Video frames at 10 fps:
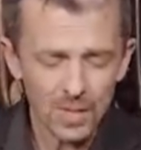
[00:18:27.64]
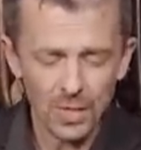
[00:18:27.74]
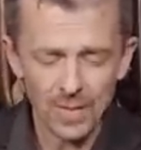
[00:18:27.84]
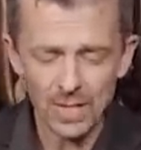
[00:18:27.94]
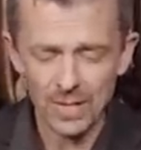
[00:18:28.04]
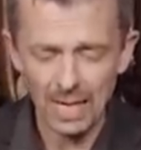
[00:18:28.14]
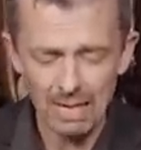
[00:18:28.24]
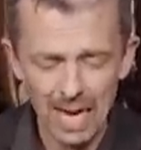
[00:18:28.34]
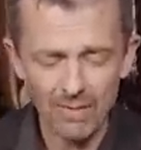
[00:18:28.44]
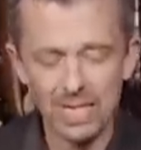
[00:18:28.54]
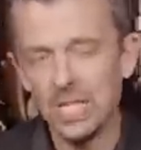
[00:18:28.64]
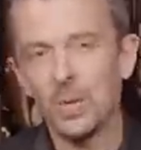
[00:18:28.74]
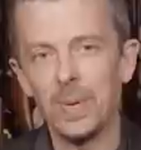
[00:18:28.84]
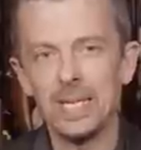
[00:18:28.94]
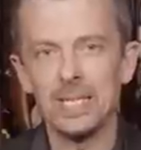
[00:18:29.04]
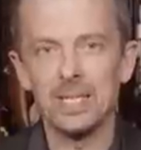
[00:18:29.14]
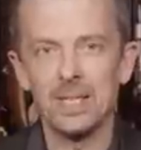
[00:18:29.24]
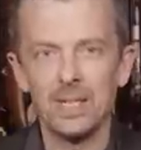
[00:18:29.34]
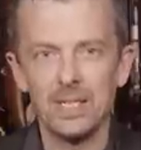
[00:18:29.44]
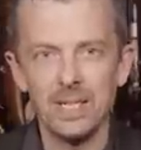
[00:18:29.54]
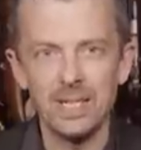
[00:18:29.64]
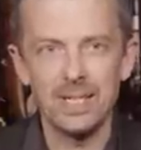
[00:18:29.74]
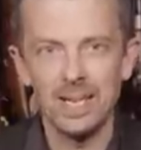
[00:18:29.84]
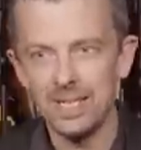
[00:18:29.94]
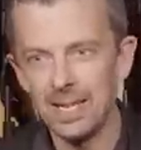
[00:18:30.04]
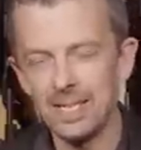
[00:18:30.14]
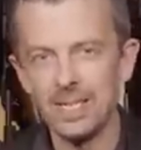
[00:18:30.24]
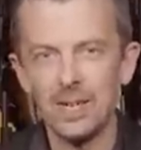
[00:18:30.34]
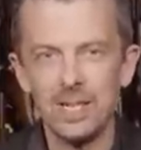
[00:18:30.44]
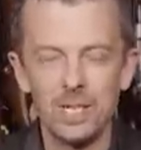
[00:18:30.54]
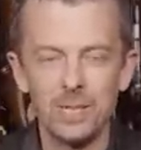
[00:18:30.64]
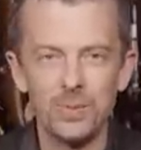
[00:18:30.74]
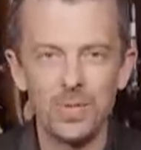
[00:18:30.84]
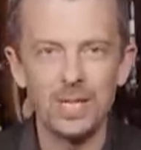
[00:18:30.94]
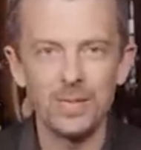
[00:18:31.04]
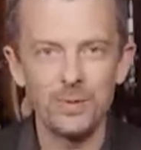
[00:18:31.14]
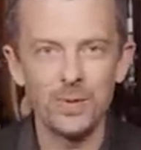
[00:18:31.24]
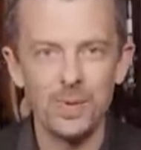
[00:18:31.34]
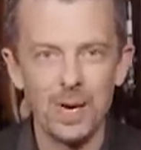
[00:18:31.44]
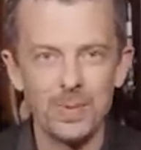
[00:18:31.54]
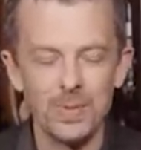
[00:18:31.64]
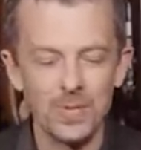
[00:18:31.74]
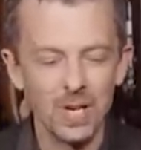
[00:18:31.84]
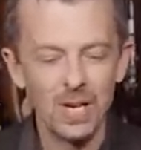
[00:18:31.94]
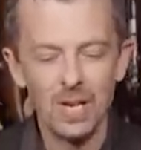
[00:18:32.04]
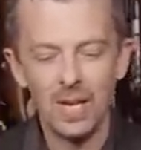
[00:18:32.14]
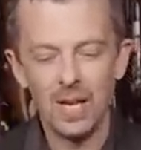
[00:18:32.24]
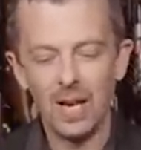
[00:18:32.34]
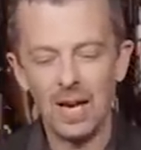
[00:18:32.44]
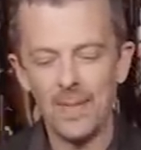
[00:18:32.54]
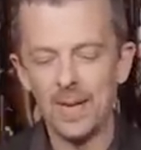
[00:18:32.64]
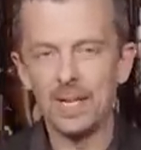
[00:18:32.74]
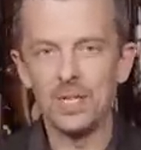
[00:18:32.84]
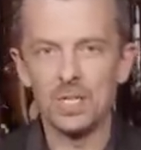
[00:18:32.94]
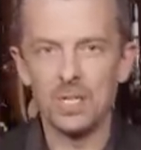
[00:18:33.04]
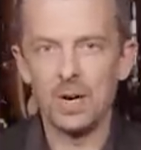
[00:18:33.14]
So this thing narrowly squeaked into the 1988-89 issue of Jane's Infantry Weapons, and then it just